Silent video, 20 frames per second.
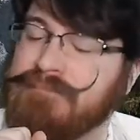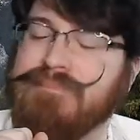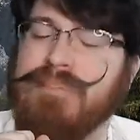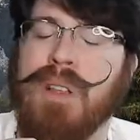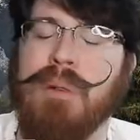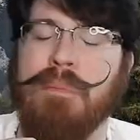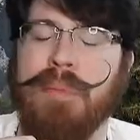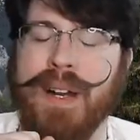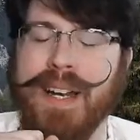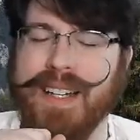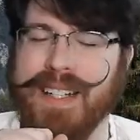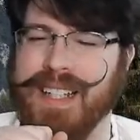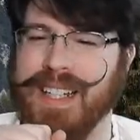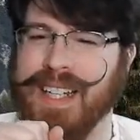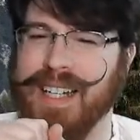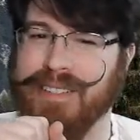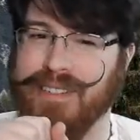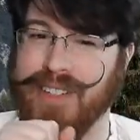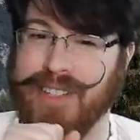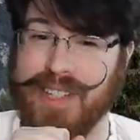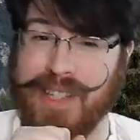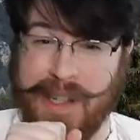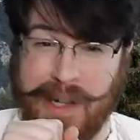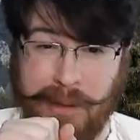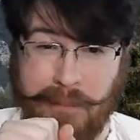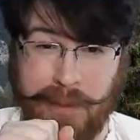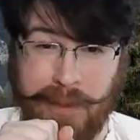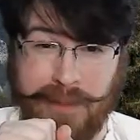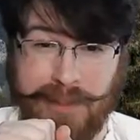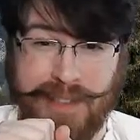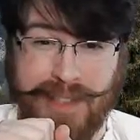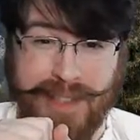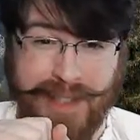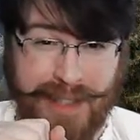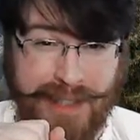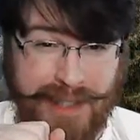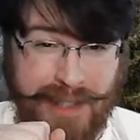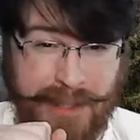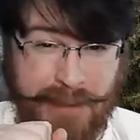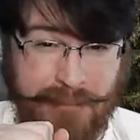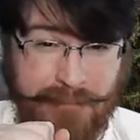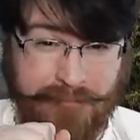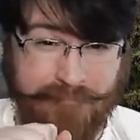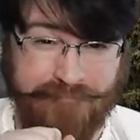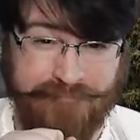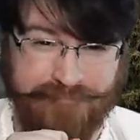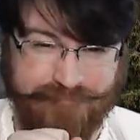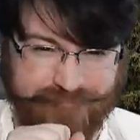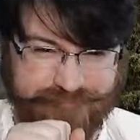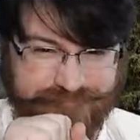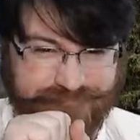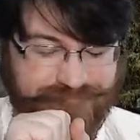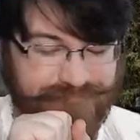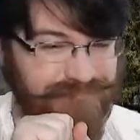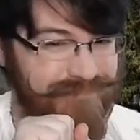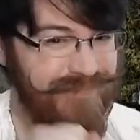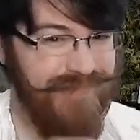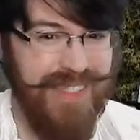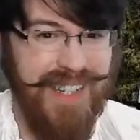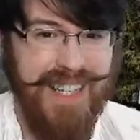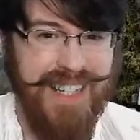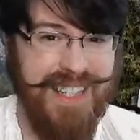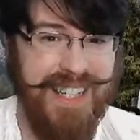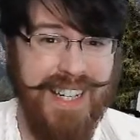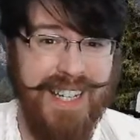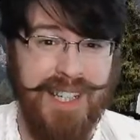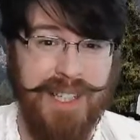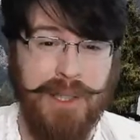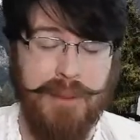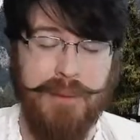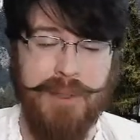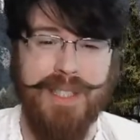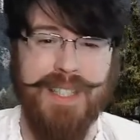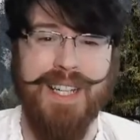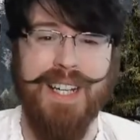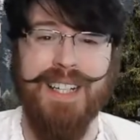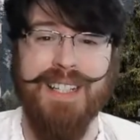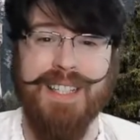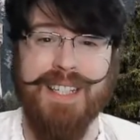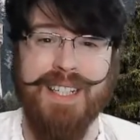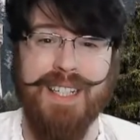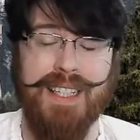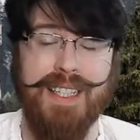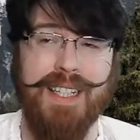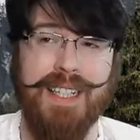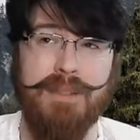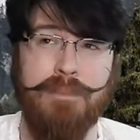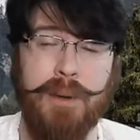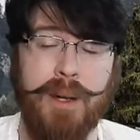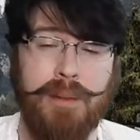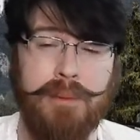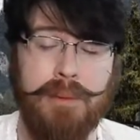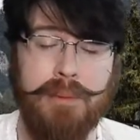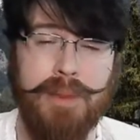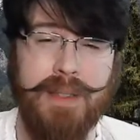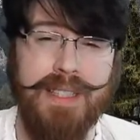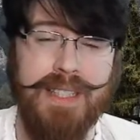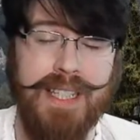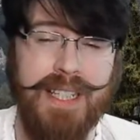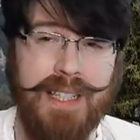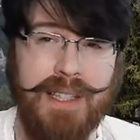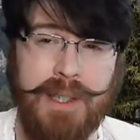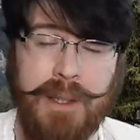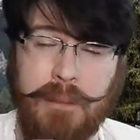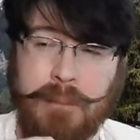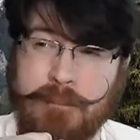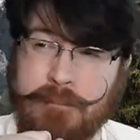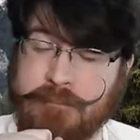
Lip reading: Brandy covers a number of sins, as any good Wisconsinite can probably tell you.